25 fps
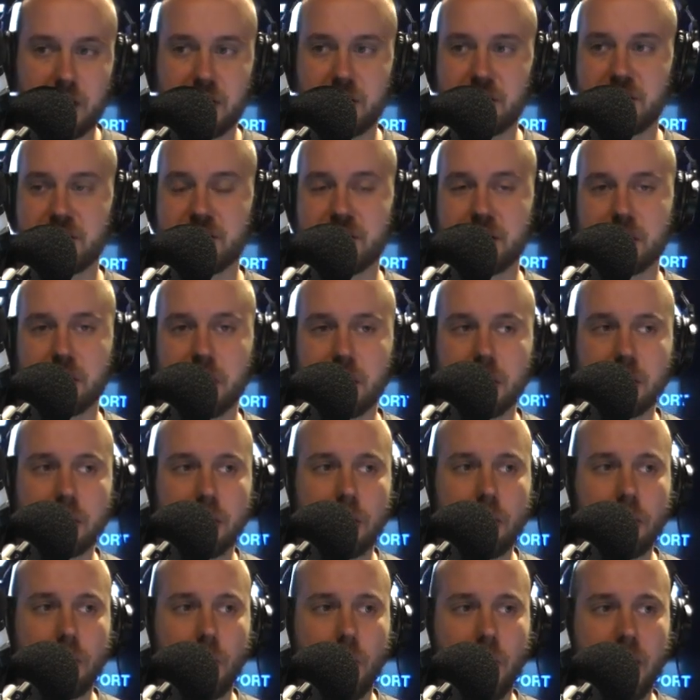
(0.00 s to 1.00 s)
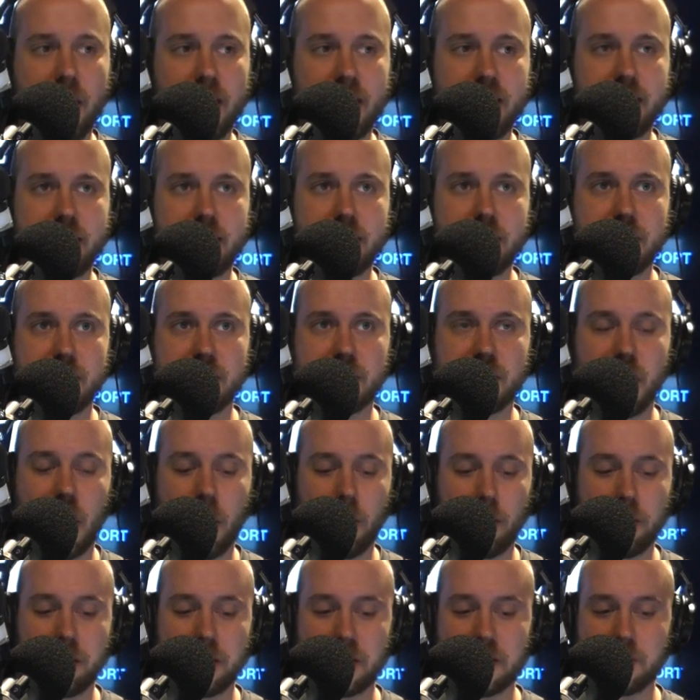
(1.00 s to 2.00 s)
still a long way to
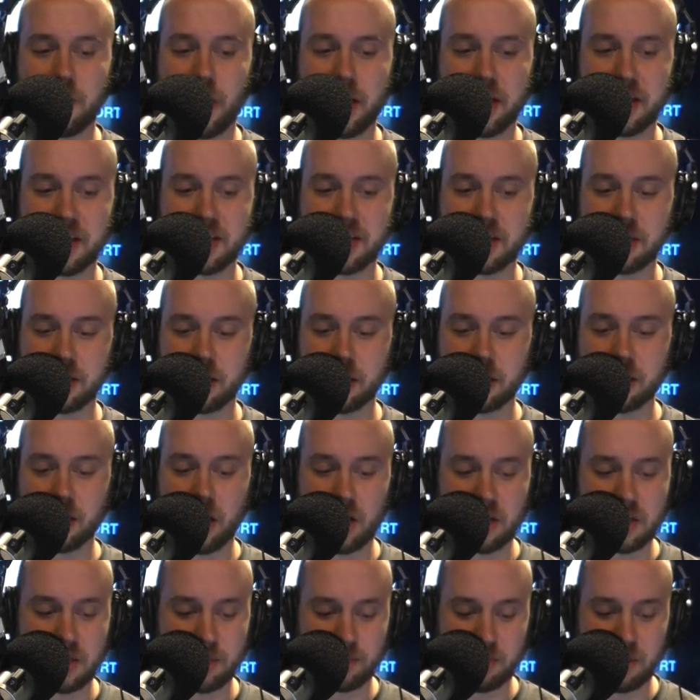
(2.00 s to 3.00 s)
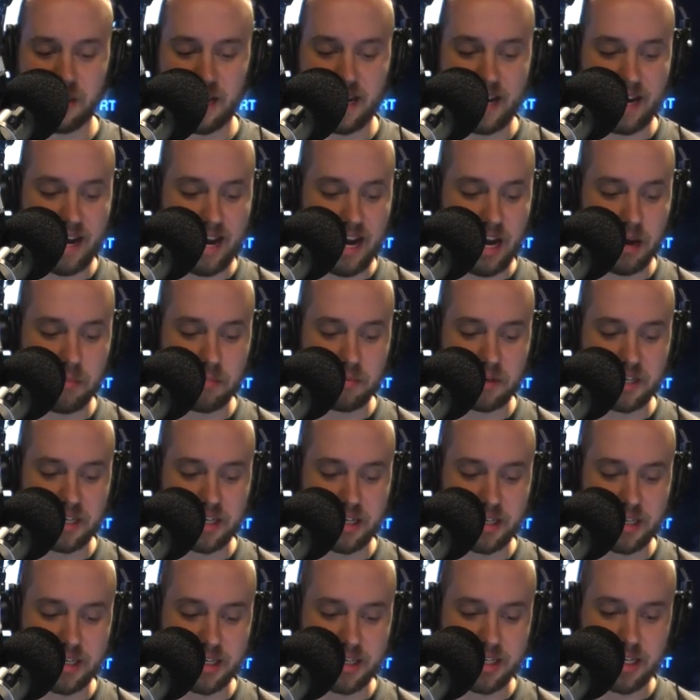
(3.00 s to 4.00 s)
go on this one and still a lot to play out
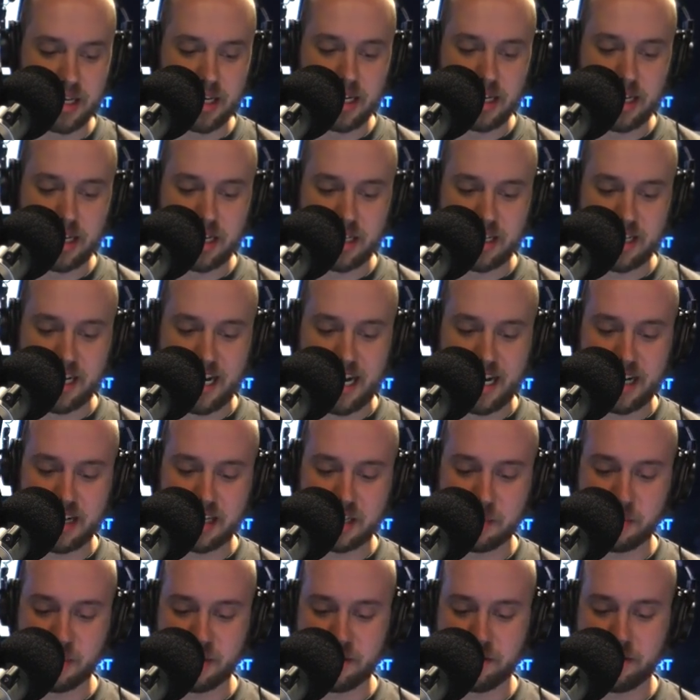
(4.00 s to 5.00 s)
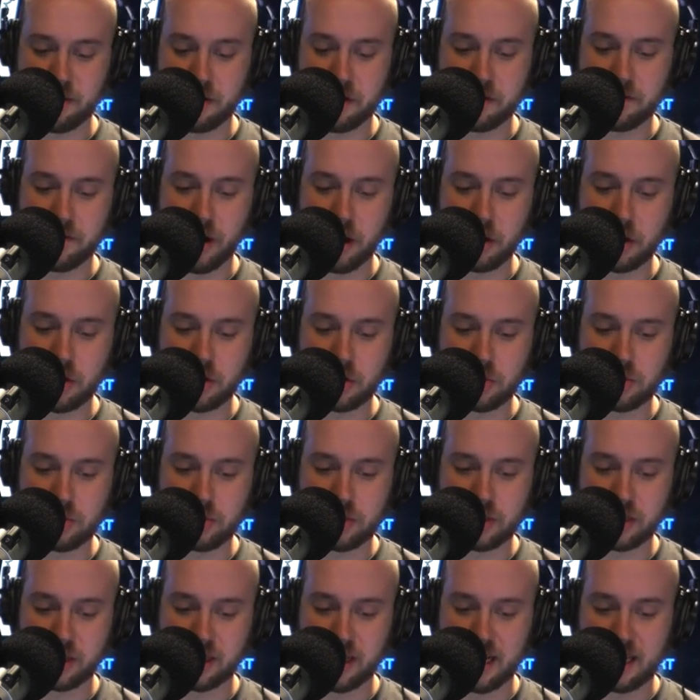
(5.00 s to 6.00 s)
because Chad's been very
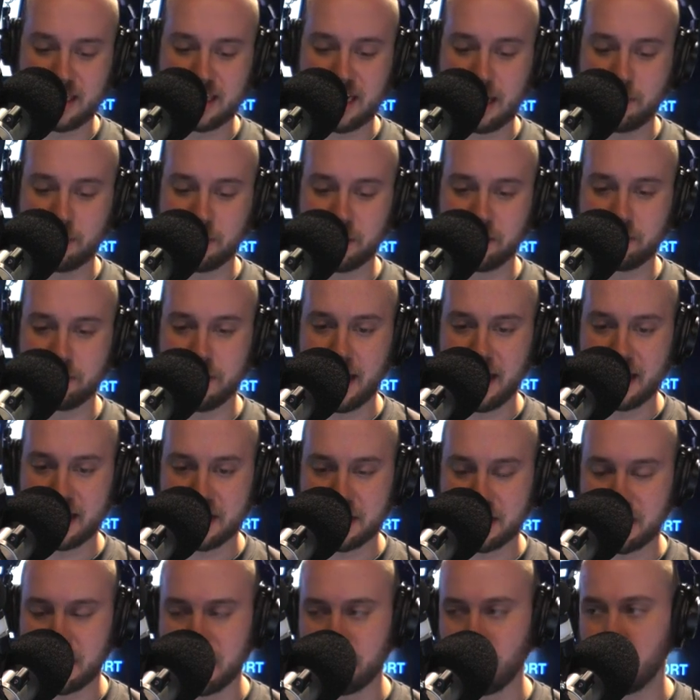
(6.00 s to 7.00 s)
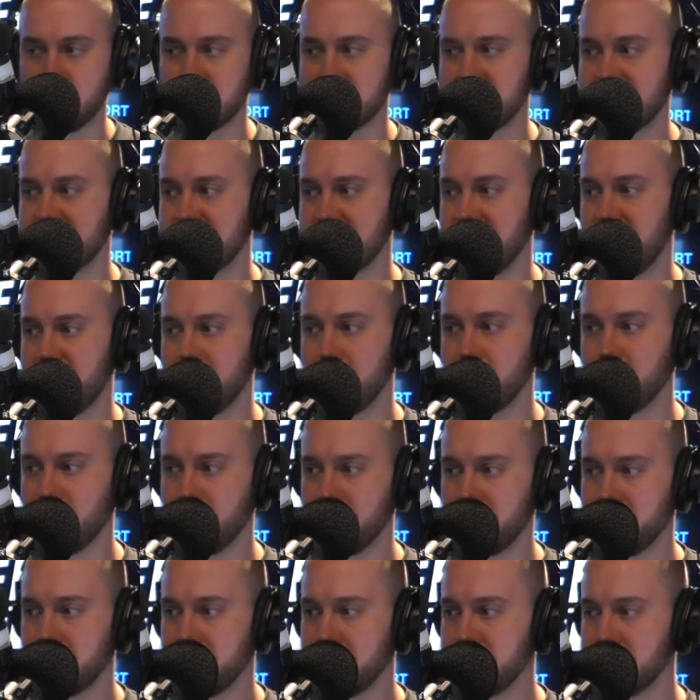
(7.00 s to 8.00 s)
vocal in the last couple of months that he wants to stay at
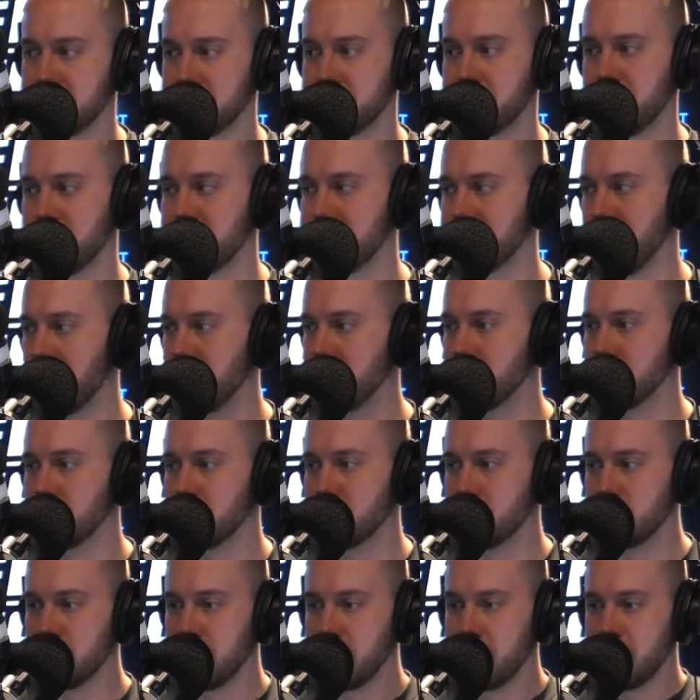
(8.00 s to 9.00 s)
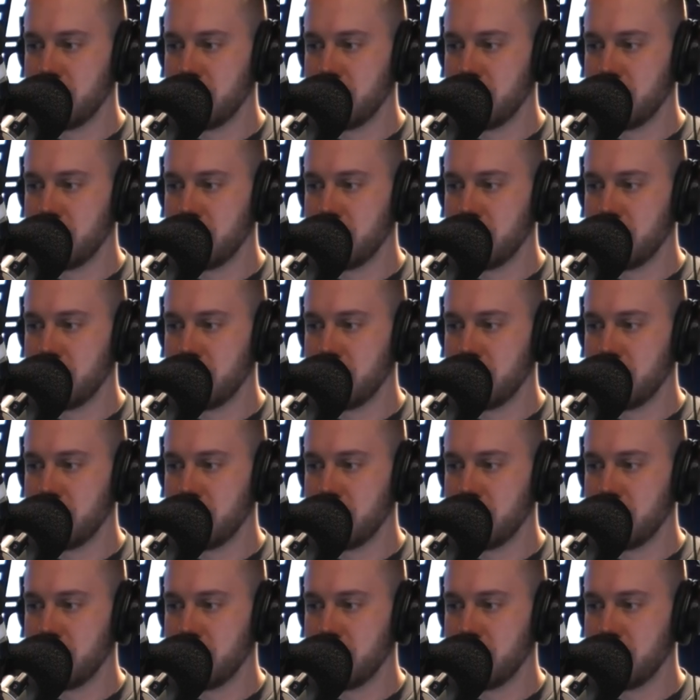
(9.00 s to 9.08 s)
Hawthorn. He was very vocal